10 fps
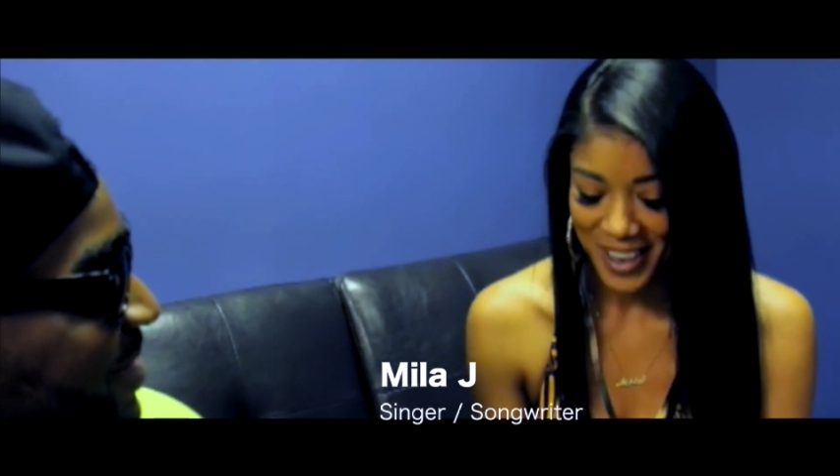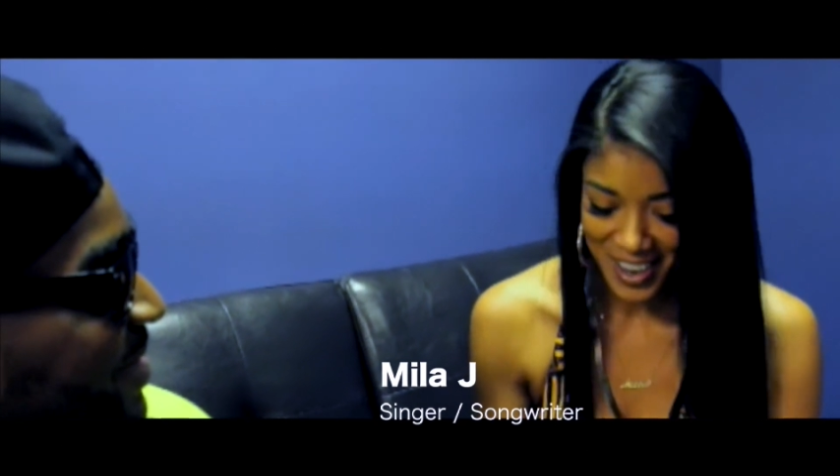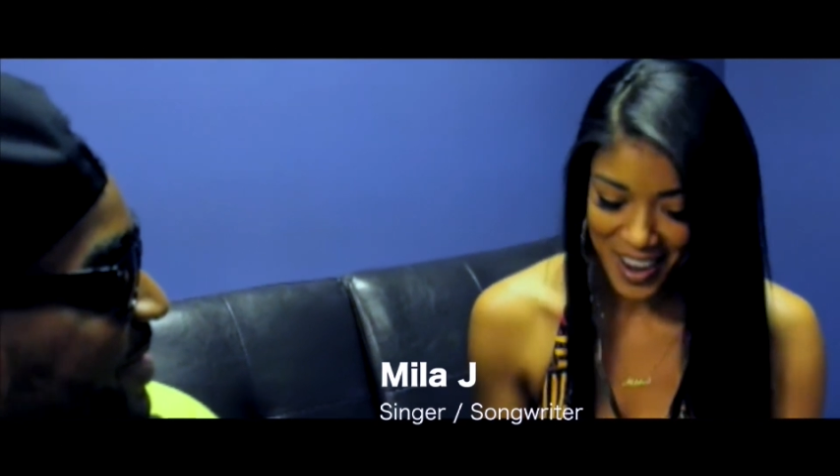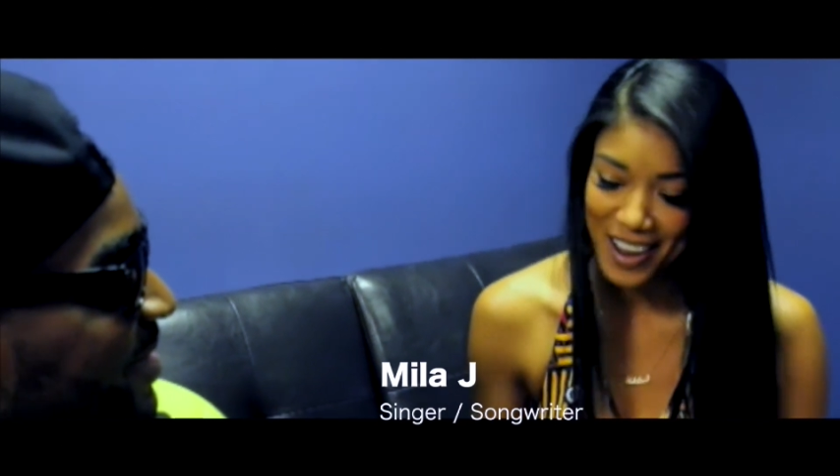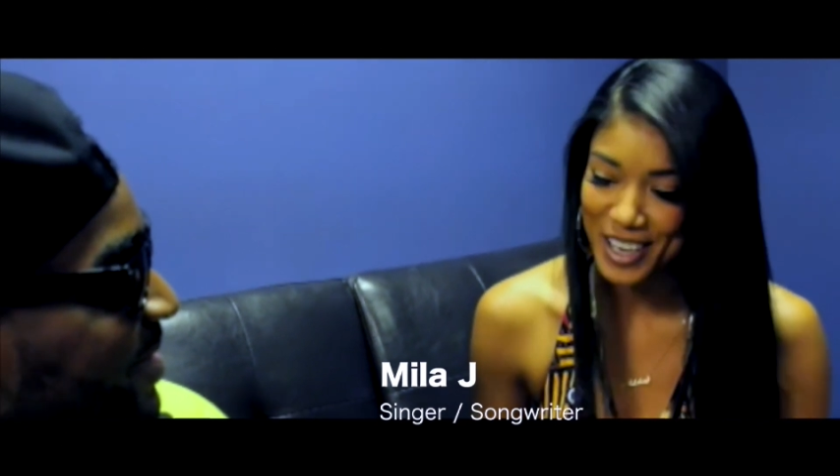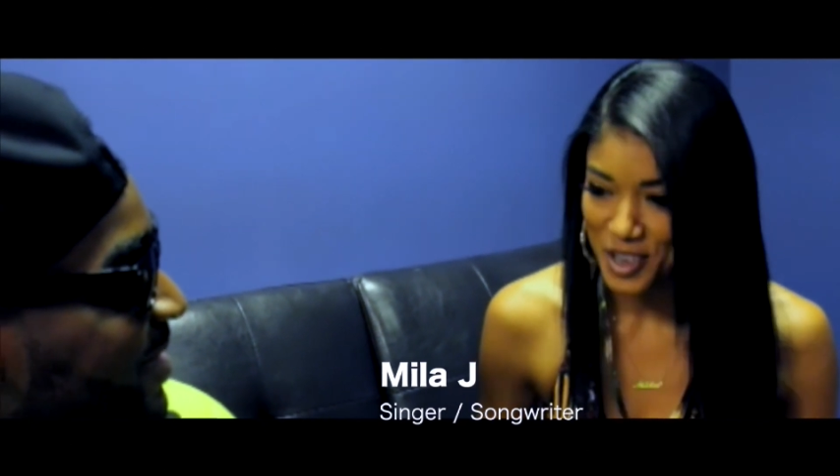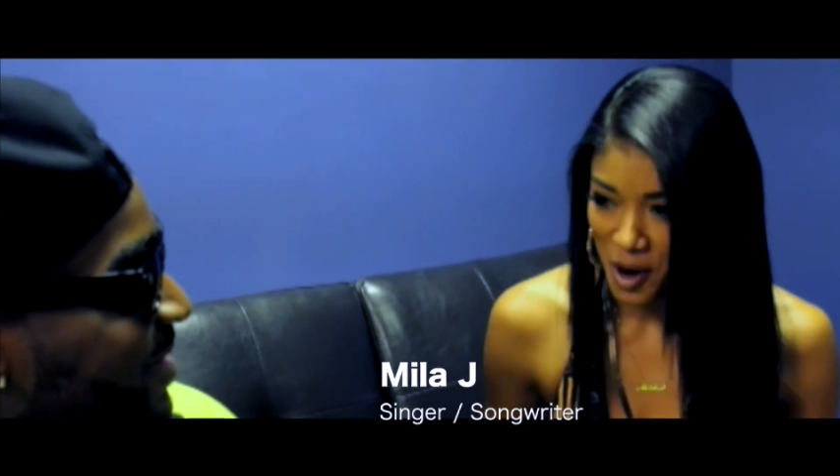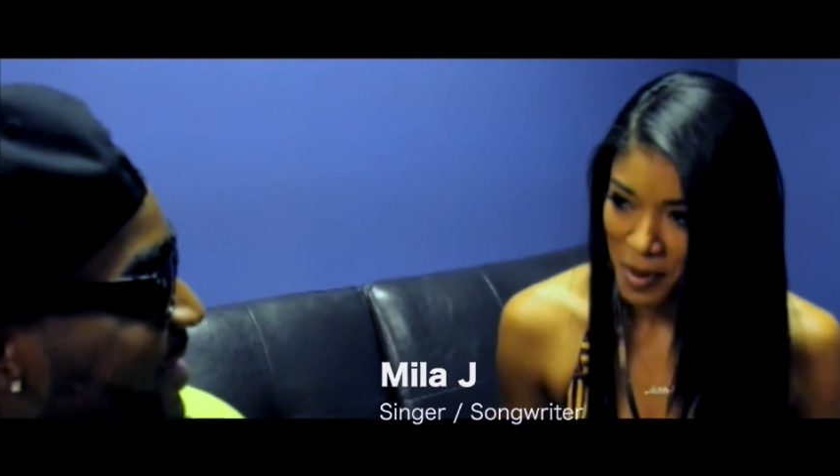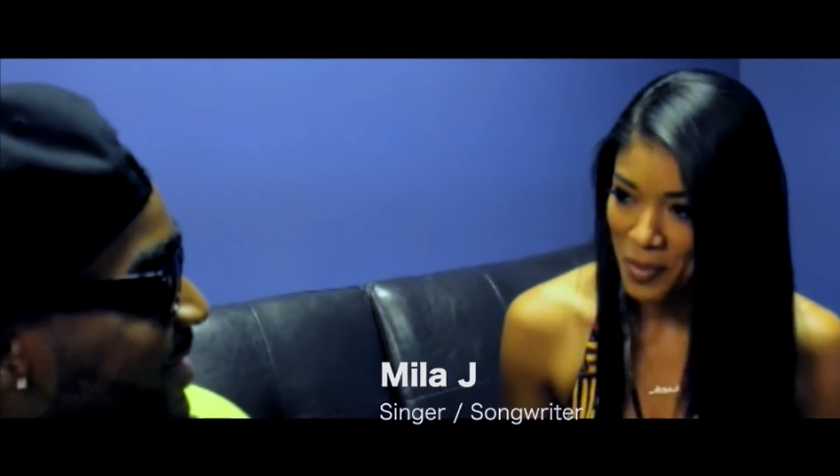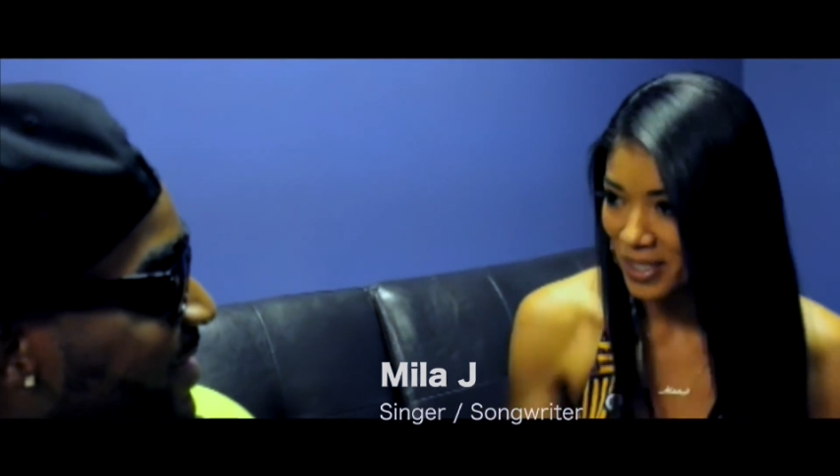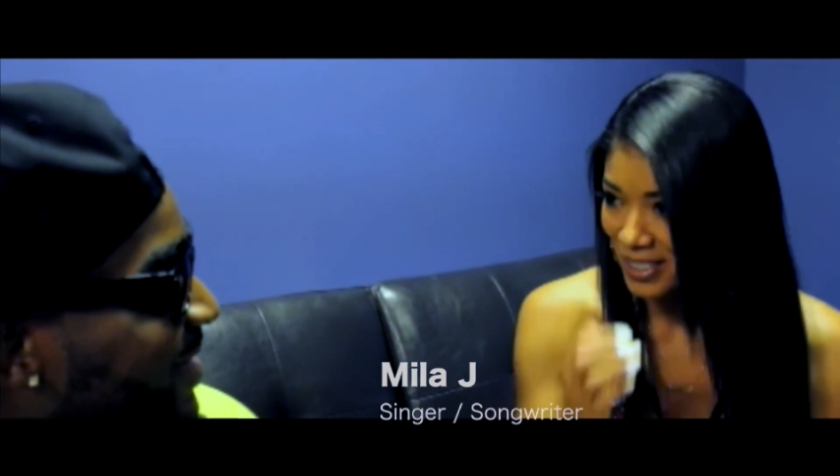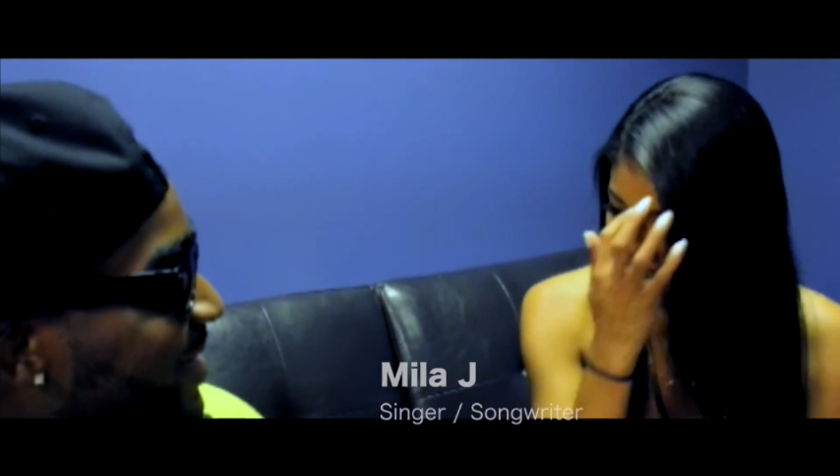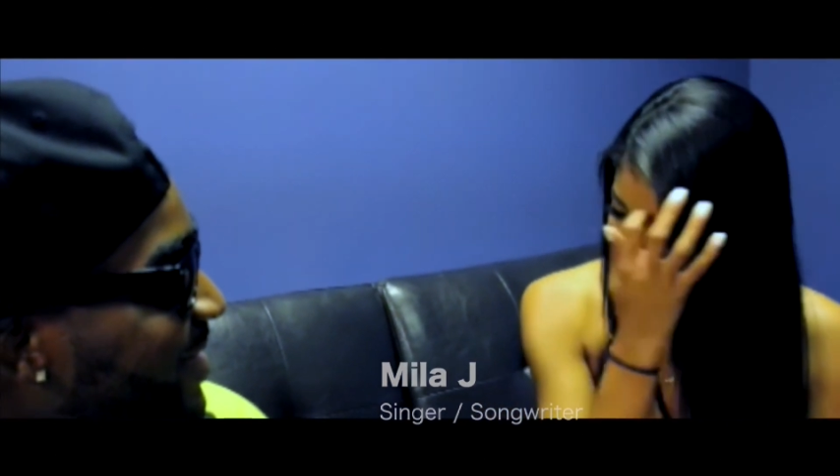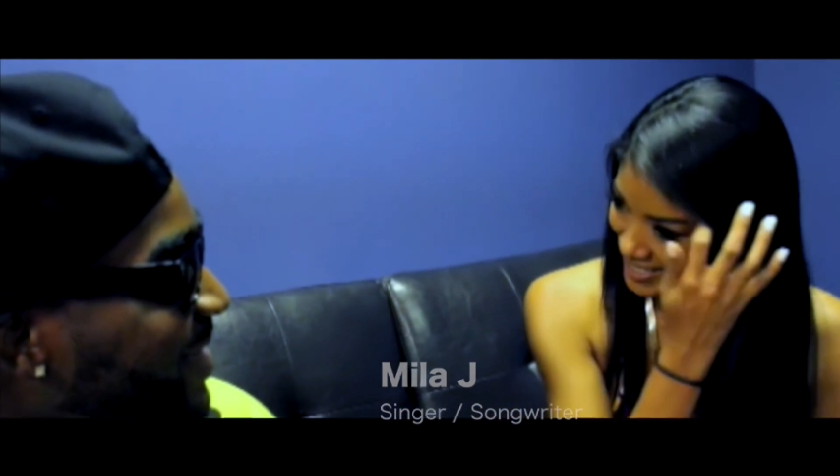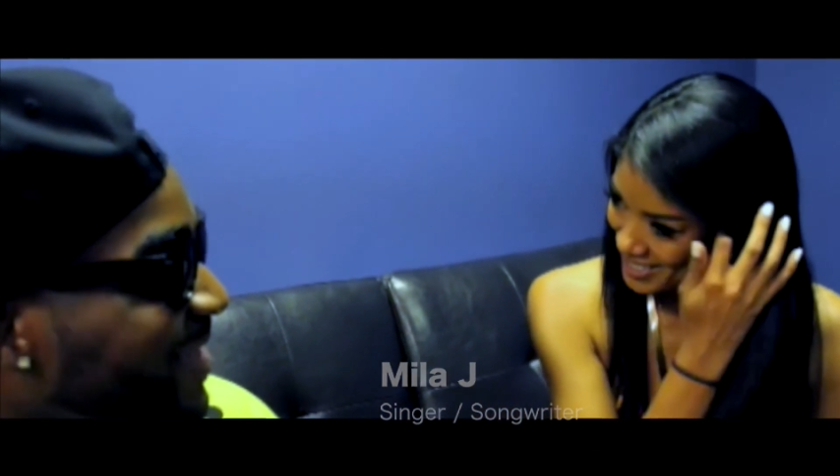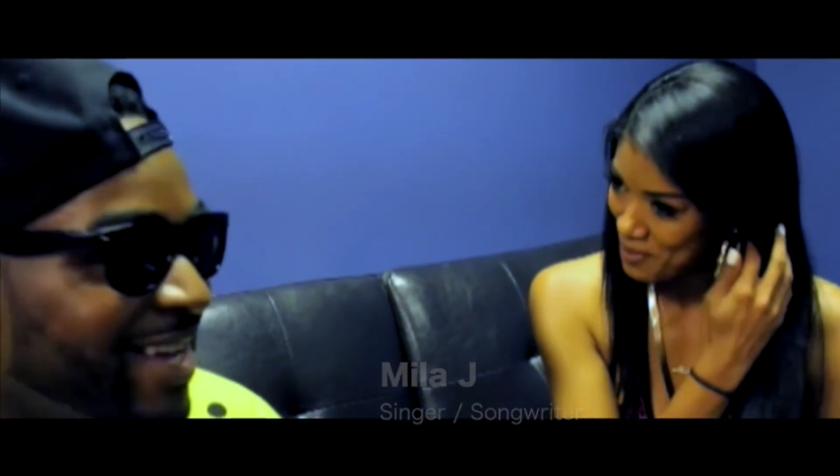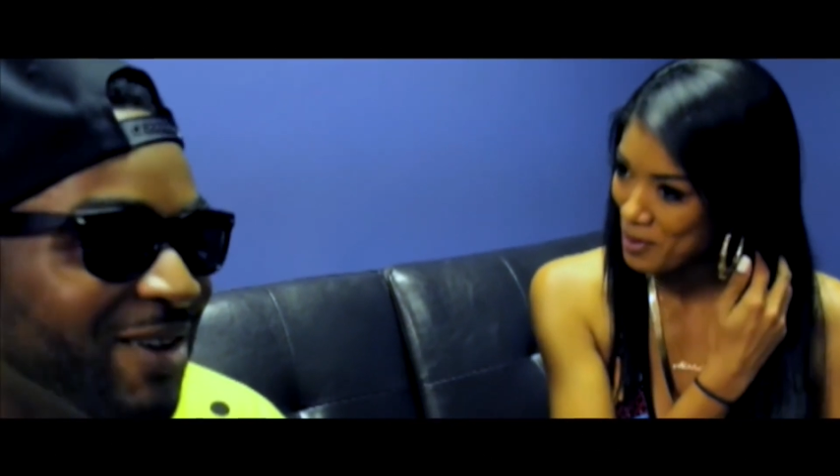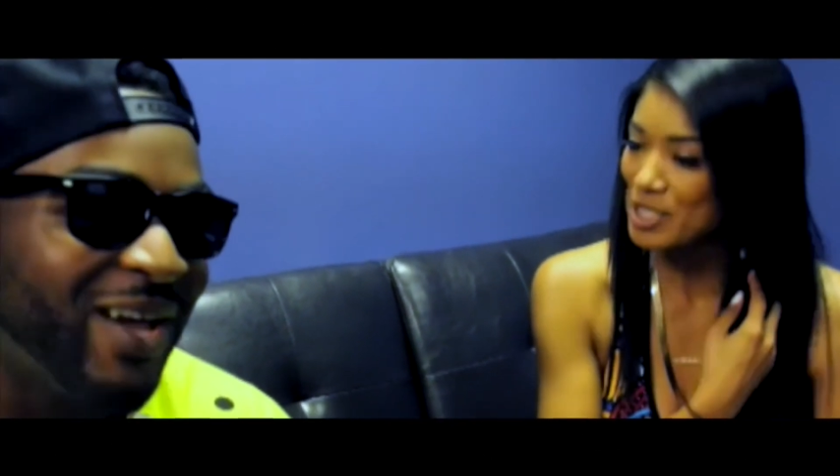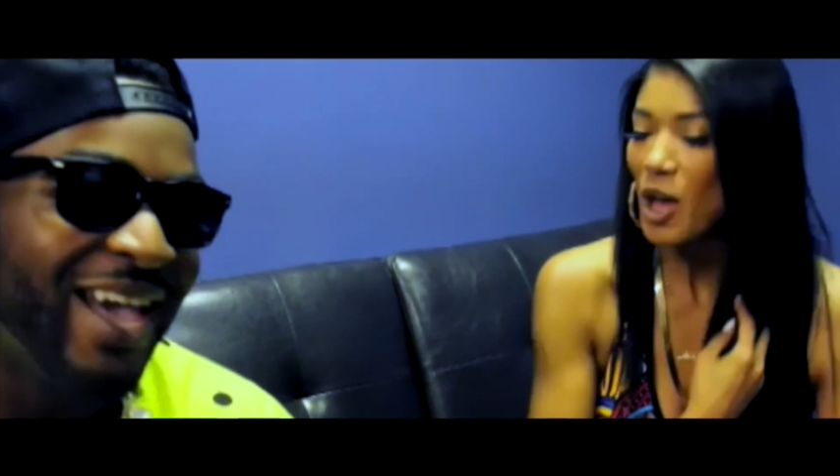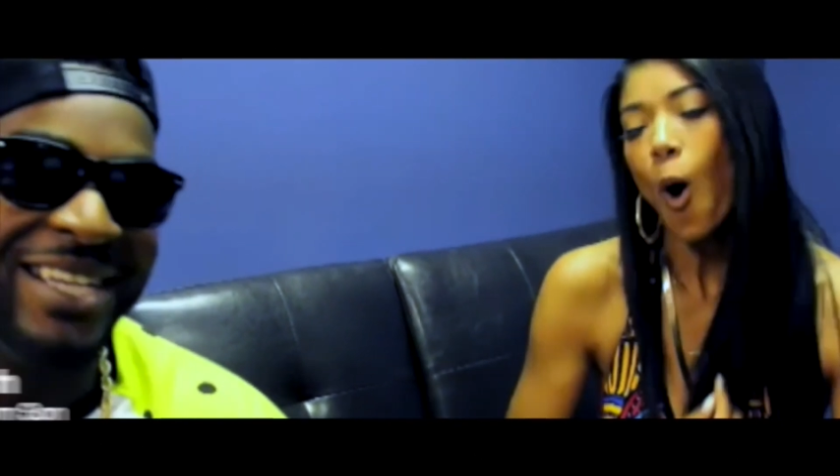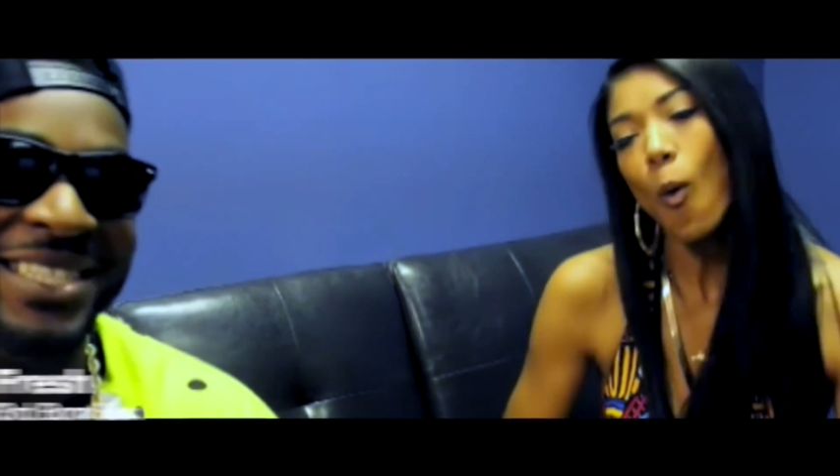y'all gotta show me what H-Town